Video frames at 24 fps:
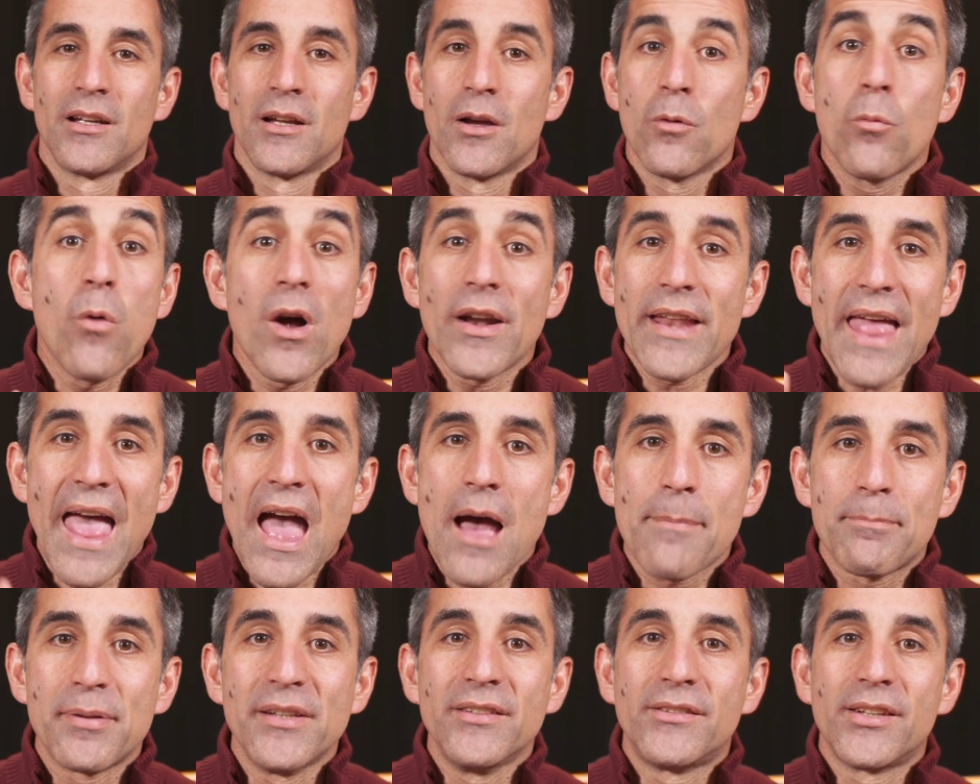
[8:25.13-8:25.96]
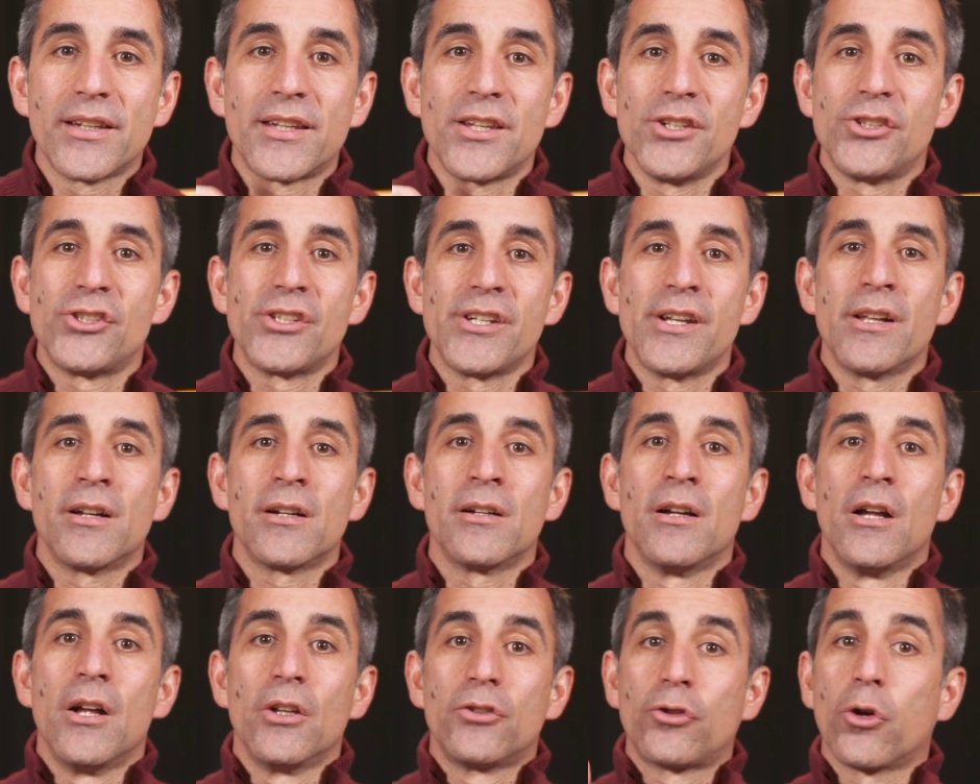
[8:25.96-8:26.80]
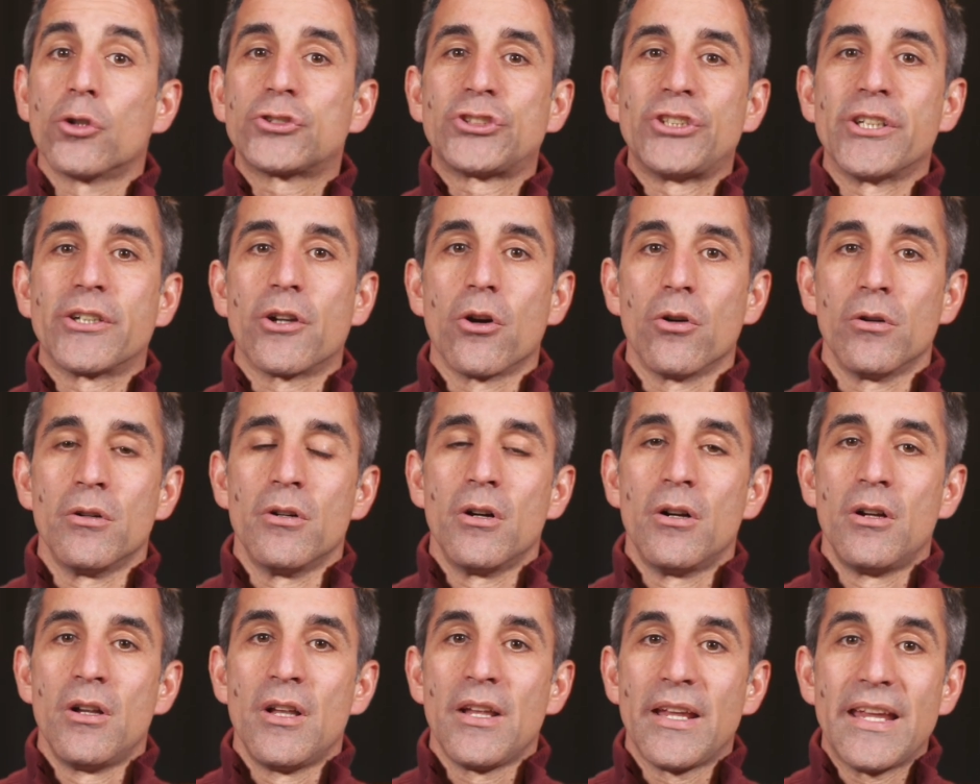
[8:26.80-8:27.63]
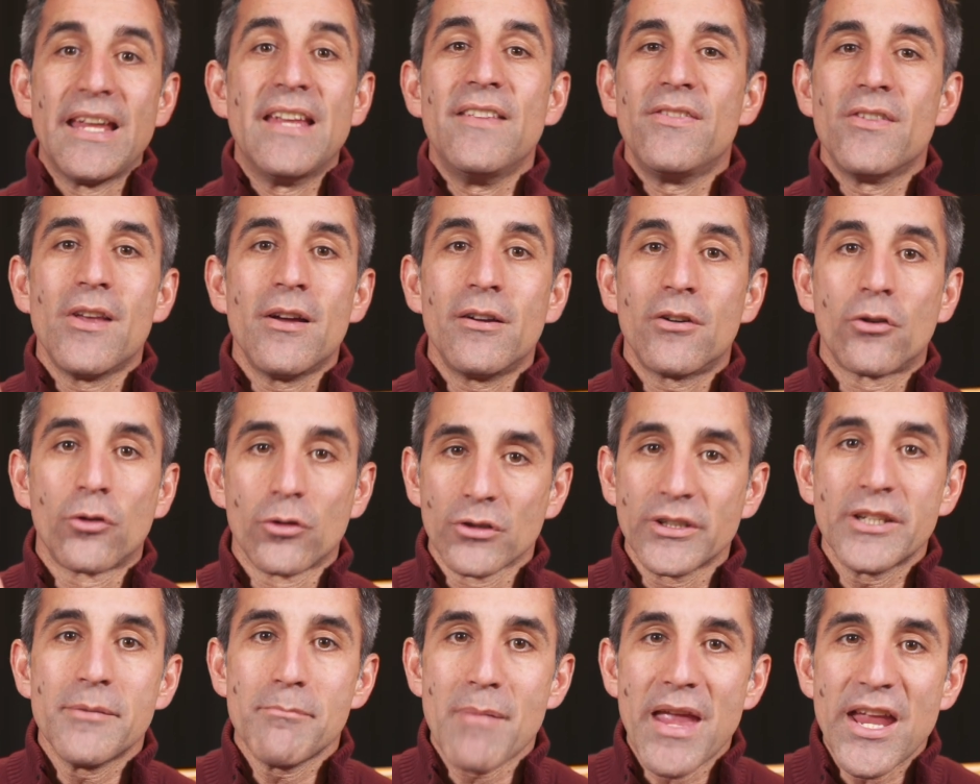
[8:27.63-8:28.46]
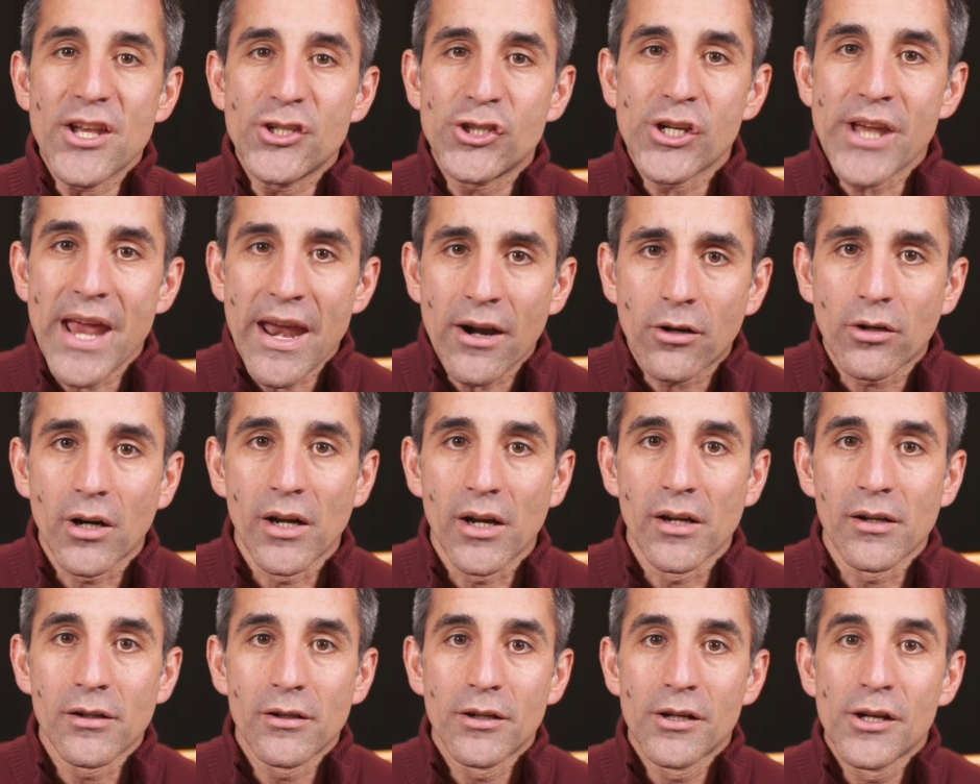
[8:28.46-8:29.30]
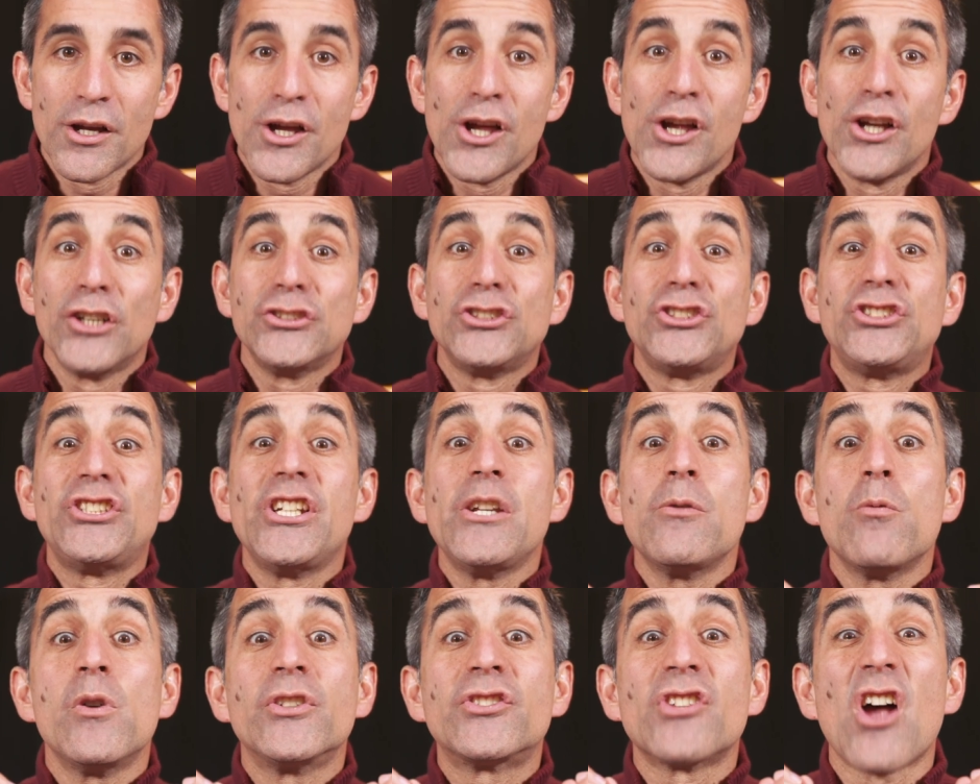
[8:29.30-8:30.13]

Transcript: What happened to Kishida Toshiko in the early Meiji era? She was